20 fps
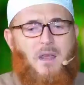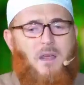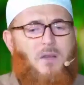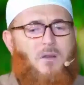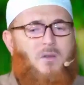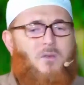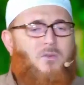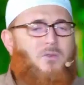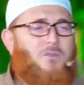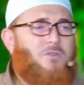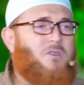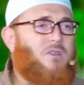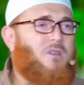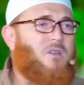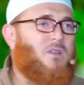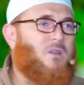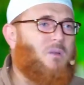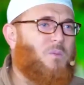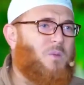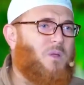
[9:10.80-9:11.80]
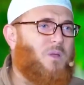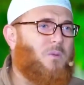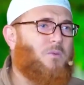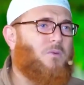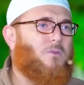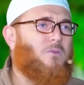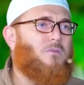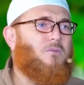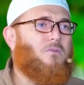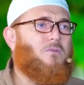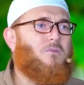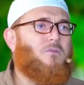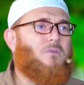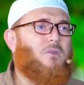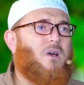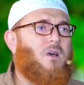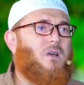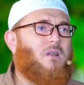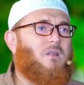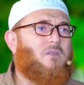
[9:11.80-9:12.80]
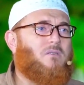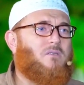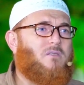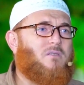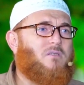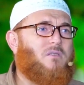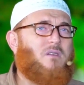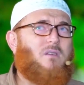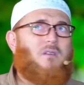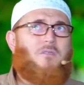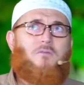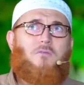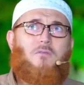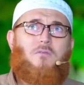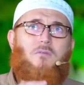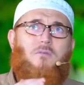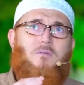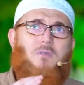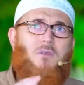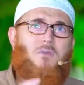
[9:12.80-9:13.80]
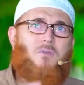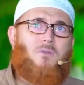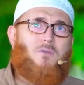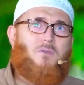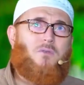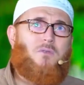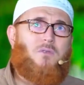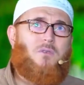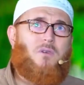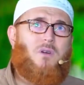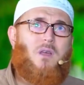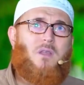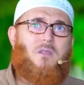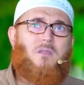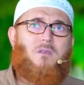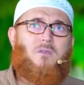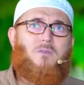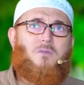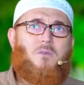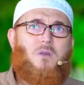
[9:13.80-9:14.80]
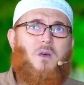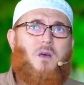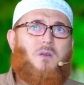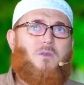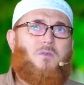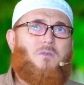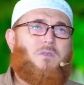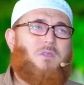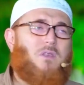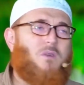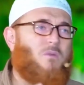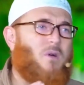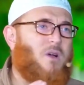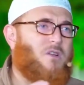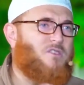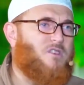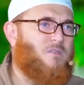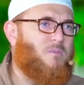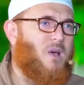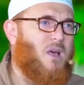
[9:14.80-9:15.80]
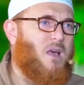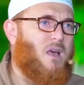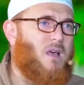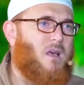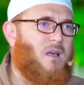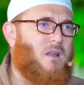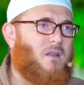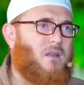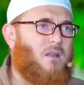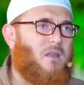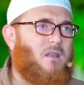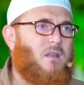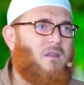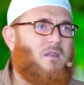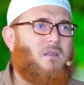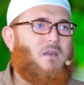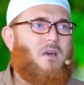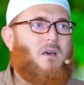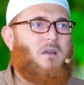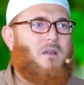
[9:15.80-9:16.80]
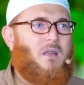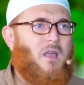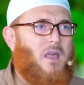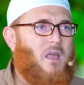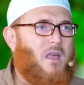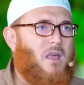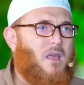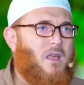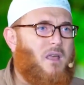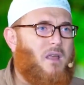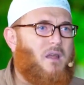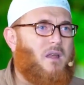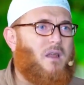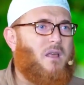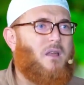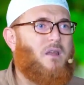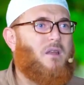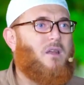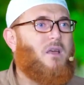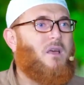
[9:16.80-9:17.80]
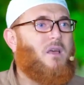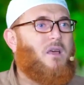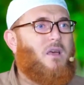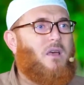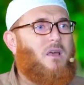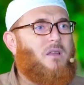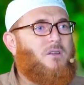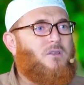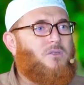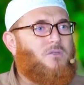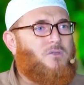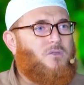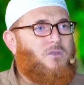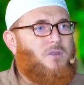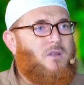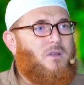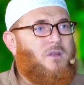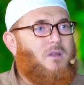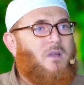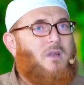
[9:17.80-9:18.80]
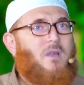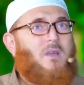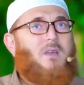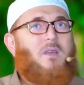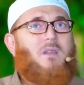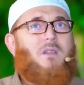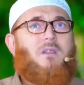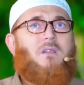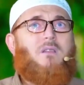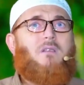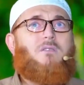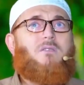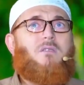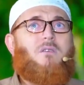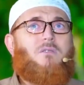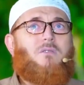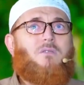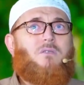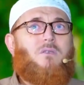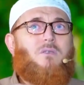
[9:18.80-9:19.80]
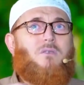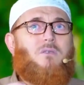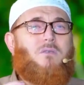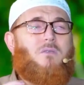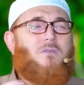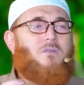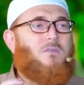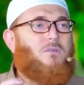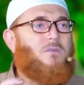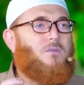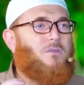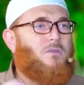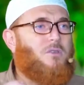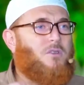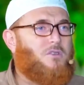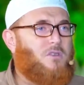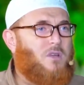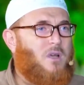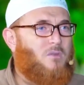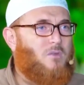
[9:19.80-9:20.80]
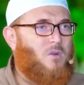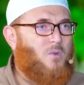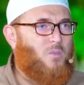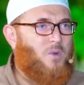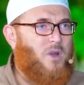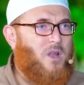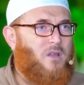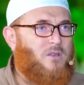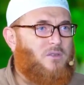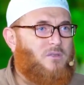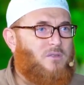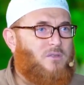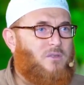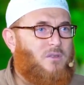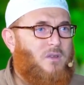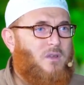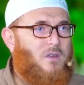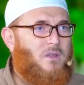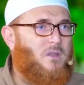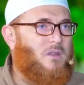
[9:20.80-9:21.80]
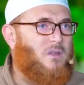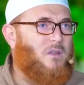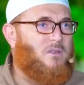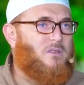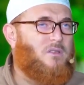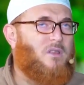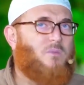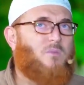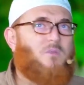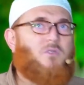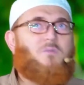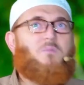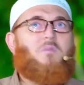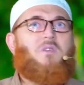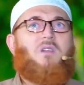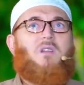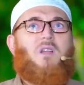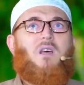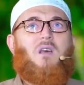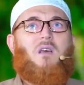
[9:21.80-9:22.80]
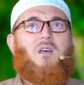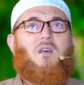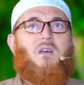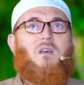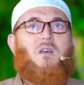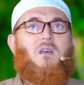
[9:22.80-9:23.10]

You know, ordinary people who do not necessarily follow the order and they do not know the wajibat and the arkan and, and the sunan, they just go to the shower place. They say Bismillah.